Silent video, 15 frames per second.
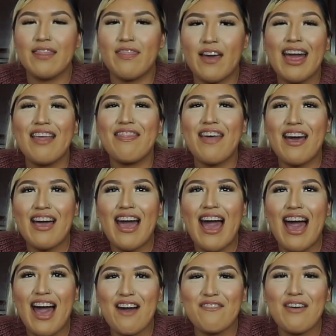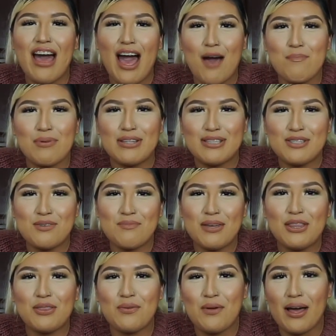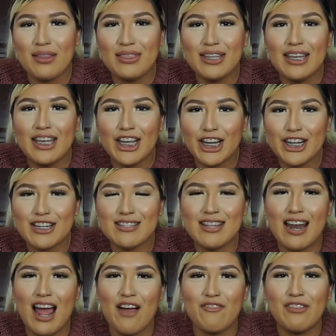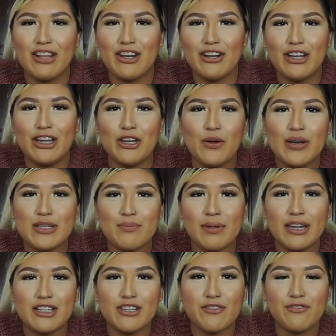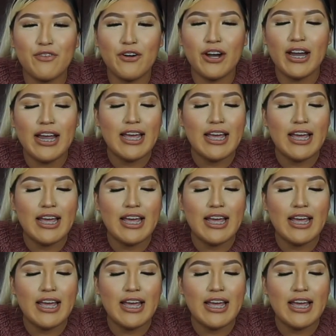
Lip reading: that have happened to me throughout the years that I have literally no explanation for.